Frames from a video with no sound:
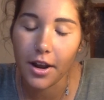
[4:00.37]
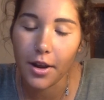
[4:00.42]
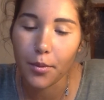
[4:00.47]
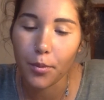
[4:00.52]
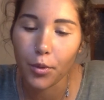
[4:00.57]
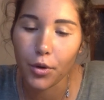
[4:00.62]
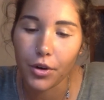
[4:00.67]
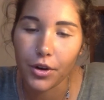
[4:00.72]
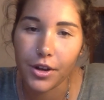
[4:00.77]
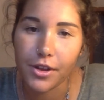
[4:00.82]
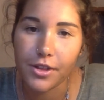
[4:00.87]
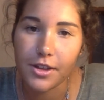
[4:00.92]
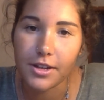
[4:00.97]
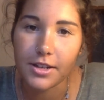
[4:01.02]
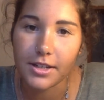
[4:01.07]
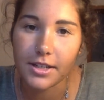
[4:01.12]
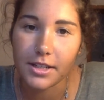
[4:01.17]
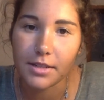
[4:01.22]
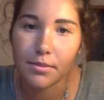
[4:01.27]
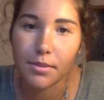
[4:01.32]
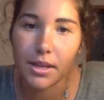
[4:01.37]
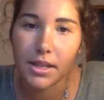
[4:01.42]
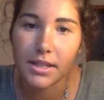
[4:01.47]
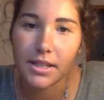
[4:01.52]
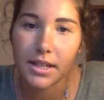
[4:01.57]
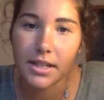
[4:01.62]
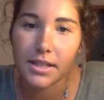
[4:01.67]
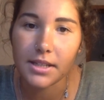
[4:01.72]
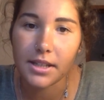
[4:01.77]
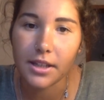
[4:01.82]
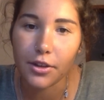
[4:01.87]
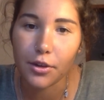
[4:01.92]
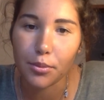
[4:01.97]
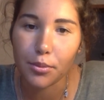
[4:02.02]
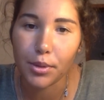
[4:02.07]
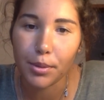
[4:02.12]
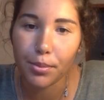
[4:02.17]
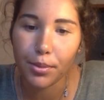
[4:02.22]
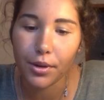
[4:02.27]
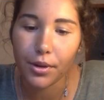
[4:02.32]
I worry that it doesn't make sense to other
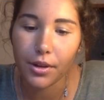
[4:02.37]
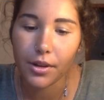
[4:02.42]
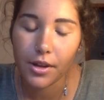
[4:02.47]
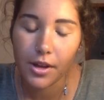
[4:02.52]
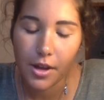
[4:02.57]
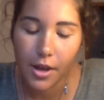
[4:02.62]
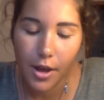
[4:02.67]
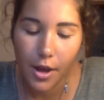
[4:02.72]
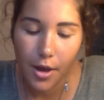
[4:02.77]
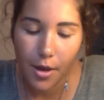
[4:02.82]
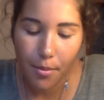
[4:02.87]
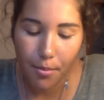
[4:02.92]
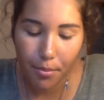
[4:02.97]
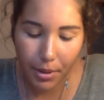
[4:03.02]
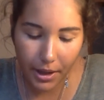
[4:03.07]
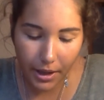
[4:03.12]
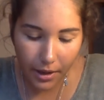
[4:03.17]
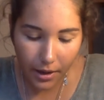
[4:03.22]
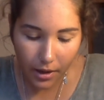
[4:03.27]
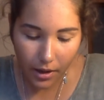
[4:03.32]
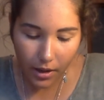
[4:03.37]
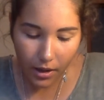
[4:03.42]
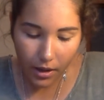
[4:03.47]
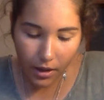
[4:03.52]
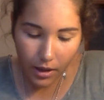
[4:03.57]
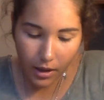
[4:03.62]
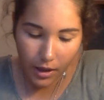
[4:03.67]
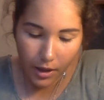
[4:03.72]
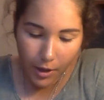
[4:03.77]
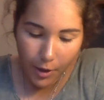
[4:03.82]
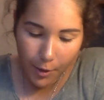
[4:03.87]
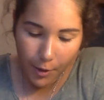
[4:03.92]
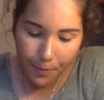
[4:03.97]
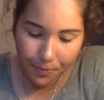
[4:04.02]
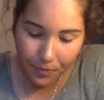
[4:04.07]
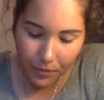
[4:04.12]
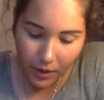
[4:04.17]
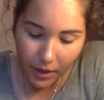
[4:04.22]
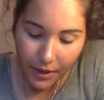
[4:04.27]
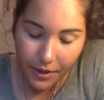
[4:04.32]
people. But
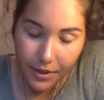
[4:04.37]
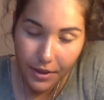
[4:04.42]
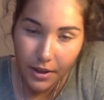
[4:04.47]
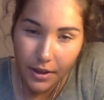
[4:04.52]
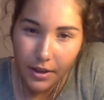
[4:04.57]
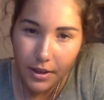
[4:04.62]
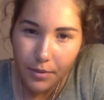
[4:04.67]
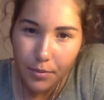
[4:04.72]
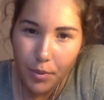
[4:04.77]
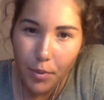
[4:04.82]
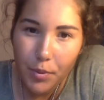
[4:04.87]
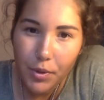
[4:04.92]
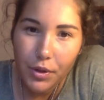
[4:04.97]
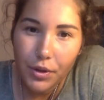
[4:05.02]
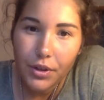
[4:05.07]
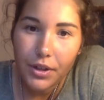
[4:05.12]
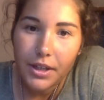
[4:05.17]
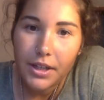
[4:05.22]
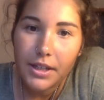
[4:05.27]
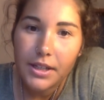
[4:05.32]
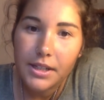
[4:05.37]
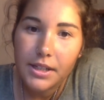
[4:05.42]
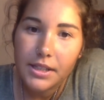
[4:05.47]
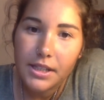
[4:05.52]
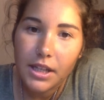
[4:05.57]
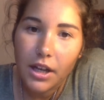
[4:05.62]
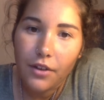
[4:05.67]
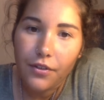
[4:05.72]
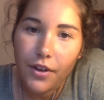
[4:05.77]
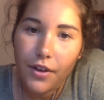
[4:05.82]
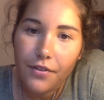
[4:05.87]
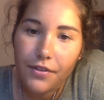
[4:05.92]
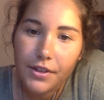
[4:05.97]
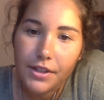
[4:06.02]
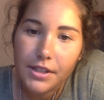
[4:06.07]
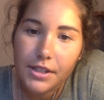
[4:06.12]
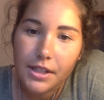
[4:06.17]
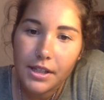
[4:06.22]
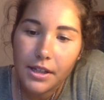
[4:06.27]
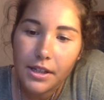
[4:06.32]
I think when we look at
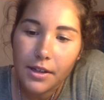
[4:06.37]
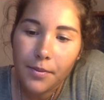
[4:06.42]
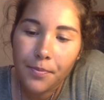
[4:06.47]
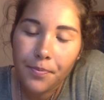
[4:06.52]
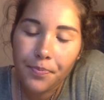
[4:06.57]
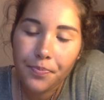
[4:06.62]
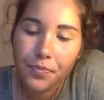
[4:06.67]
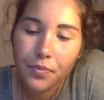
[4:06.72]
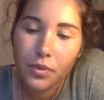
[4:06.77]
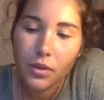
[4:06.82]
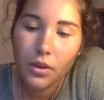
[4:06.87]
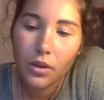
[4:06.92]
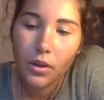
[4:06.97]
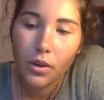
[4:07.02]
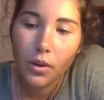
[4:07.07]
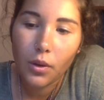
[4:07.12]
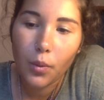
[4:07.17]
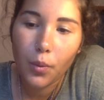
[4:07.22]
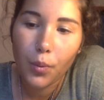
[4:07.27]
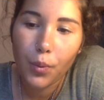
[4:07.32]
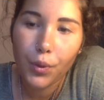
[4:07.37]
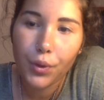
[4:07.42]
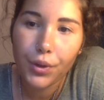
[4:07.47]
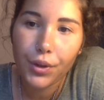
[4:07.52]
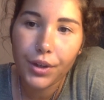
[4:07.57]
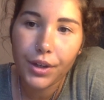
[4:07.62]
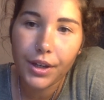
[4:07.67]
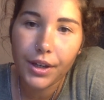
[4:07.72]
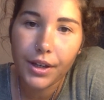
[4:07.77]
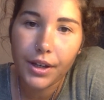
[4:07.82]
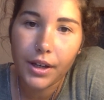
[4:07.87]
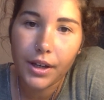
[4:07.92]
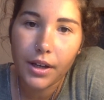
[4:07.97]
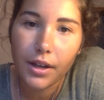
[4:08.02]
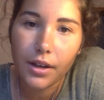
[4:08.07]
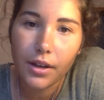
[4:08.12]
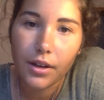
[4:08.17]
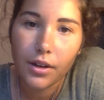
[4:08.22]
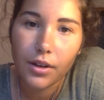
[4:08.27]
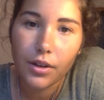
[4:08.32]
self-efficacy, we're looking at
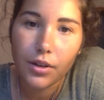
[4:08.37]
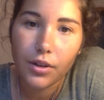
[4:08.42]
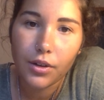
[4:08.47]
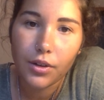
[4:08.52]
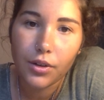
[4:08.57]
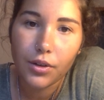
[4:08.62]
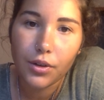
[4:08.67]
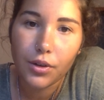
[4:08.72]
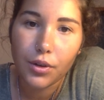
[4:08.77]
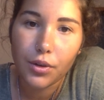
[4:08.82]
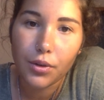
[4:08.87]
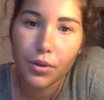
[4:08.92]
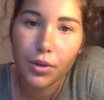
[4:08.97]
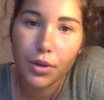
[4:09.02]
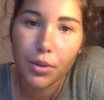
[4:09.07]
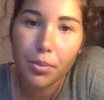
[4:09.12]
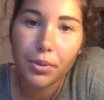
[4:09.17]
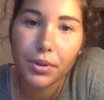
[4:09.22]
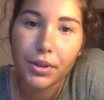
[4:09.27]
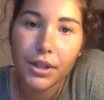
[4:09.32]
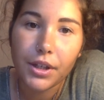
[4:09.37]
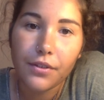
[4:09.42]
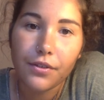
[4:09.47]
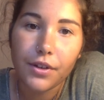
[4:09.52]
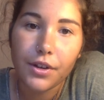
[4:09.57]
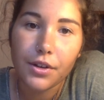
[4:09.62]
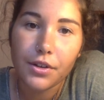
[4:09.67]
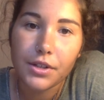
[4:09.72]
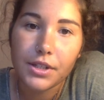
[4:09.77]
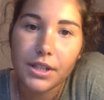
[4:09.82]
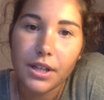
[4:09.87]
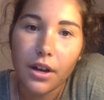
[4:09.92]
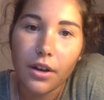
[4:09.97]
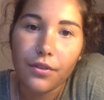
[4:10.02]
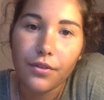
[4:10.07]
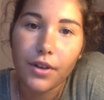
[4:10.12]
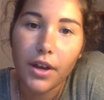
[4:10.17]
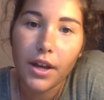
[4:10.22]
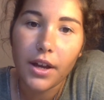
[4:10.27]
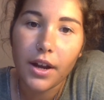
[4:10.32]
your belief in
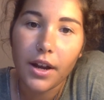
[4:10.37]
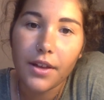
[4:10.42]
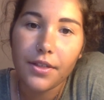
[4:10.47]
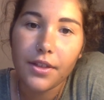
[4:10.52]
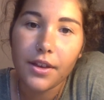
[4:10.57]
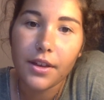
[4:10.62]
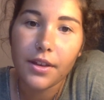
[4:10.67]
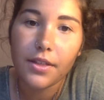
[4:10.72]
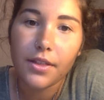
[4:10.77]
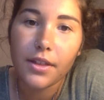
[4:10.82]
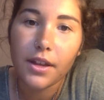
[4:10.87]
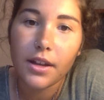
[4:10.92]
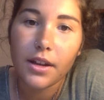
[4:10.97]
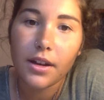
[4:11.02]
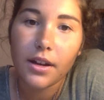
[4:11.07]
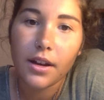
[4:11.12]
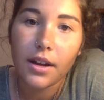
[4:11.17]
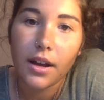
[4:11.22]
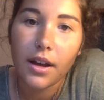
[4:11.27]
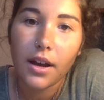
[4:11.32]
yourself. And I think that